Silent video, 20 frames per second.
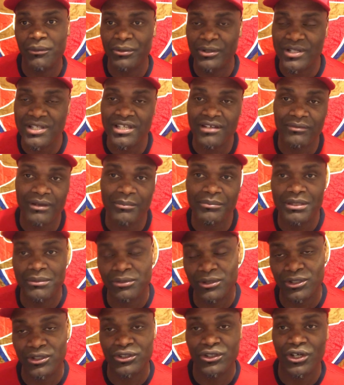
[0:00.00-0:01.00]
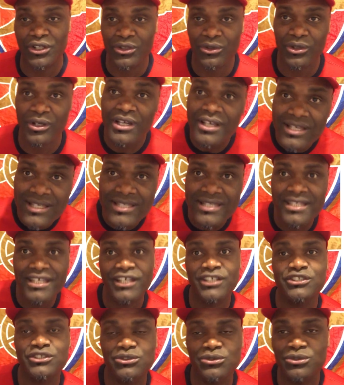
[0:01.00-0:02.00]
up on yourself, my people. And you don't know,
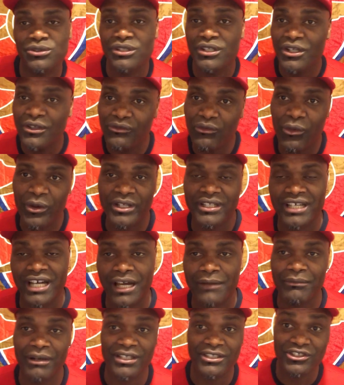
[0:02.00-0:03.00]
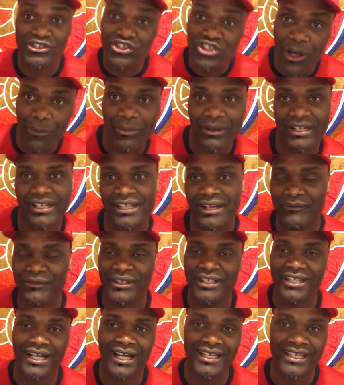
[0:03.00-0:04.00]
stay tuned for when Yardman drop another
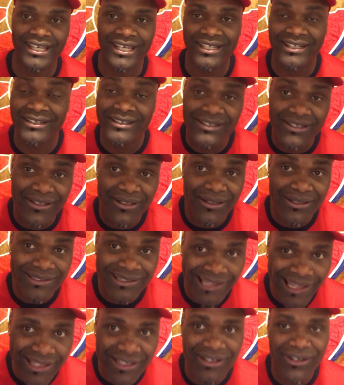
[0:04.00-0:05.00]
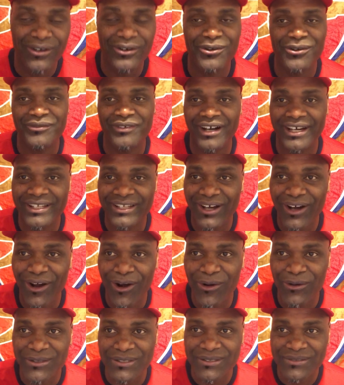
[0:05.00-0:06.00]
video again. Over and
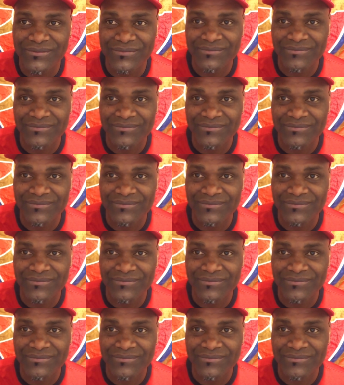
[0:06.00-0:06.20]
out.